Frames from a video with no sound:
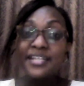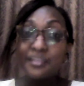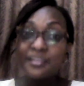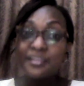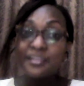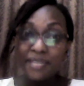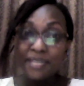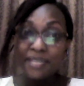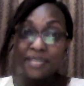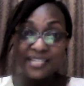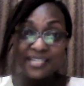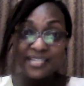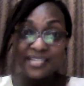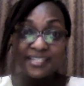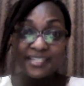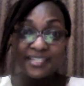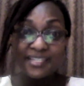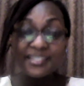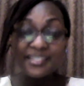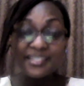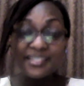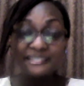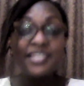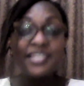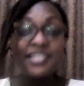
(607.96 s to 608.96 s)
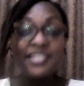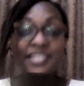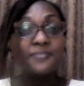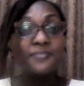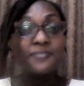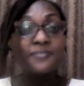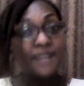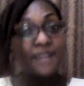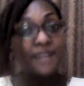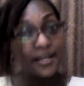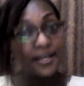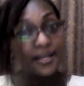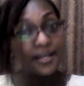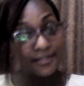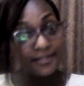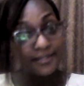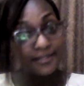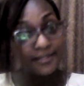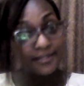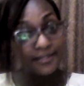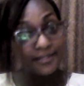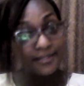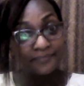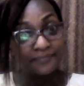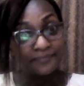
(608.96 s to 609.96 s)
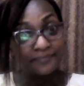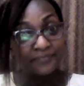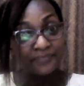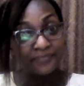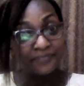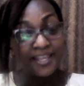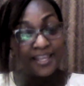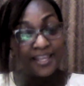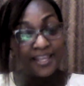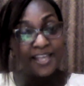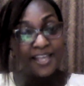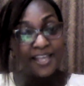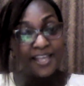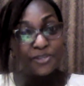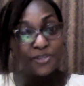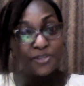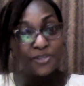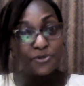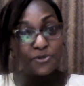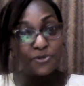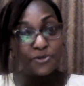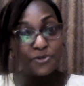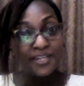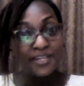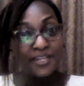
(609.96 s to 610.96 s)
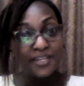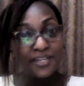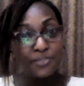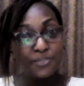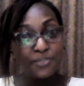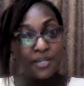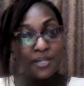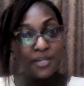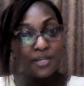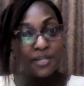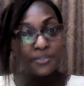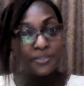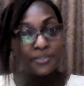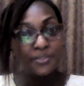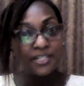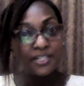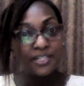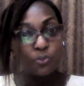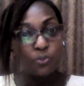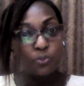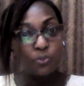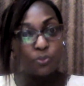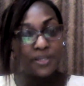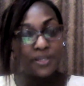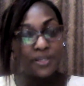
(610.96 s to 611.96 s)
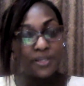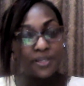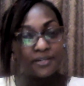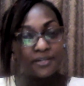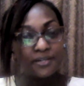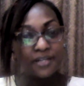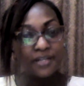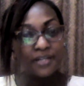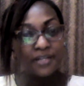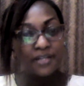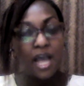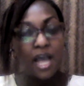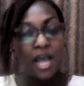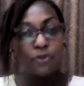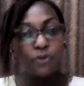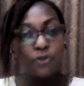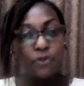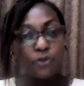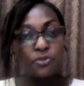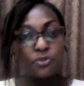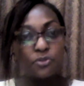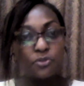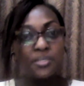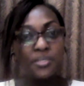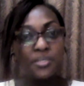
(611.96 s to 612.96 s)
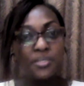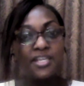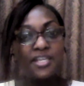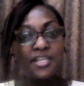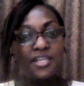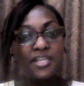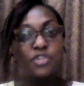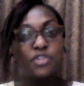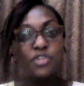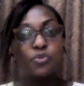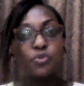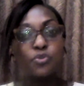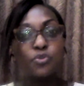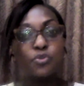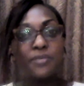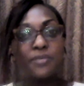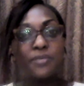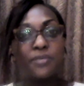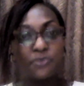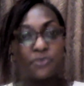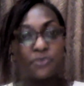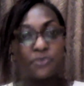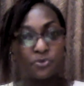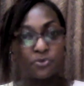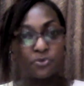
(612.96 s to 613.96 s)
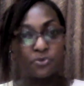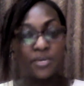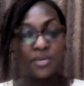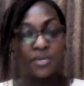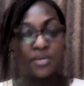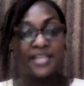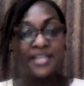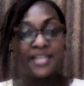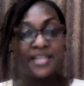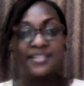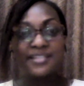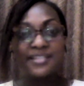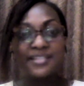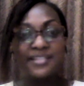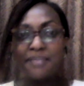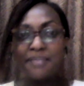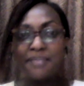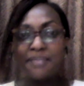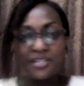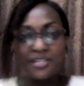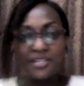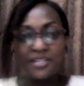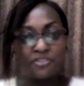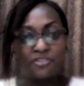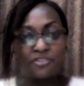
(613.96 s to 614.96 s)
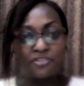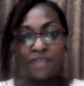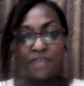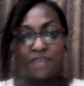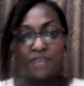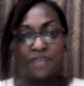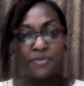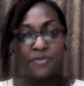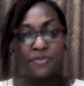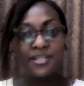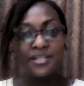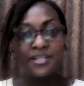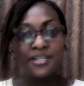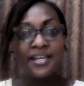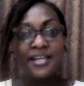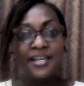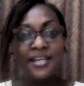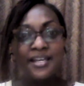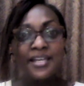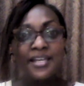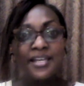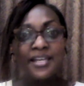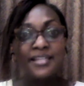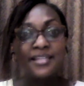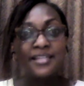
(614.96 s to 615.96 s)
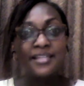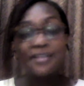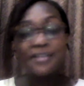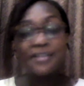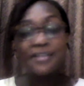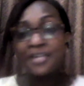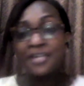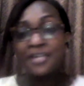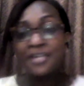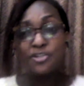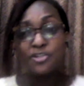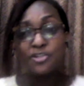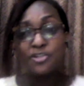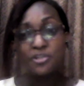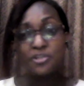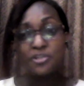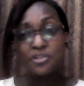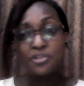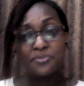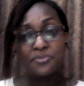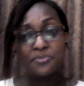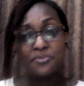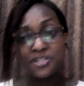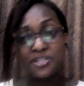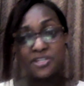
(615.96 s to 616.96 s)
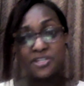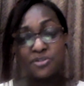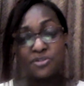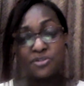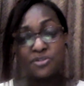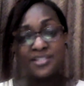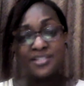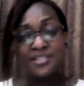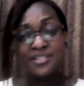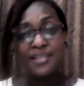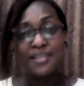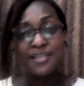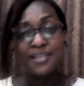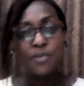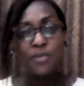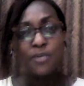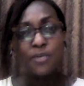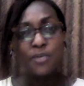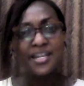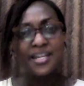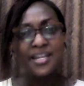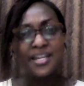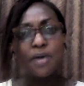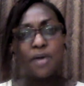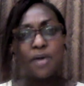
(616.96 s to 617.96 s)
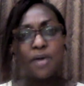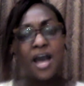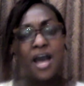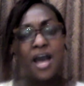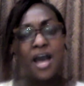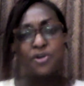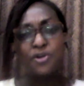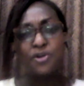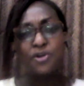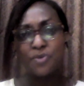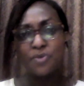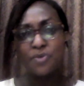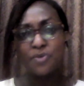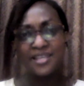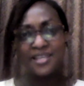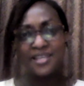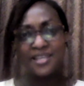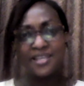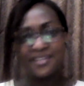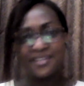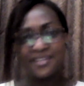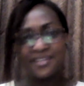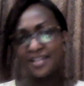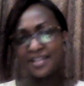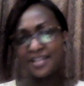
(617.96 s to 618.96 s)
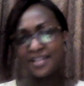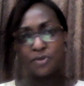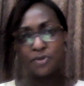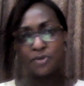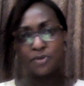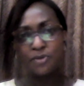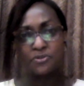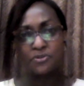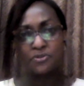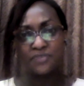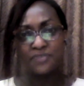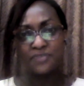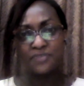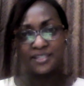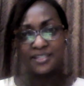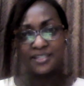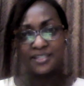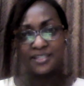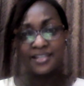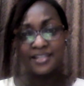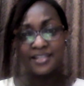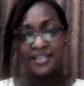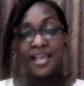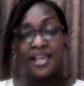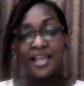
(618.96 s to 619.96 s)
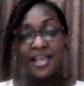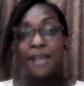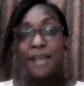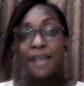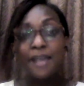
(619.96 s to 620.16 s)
And in some cases, it floods. That is when now we start wondering, how do we swim through? Some get drowned, Some get into depression. Some wonder now, how do I get out of this?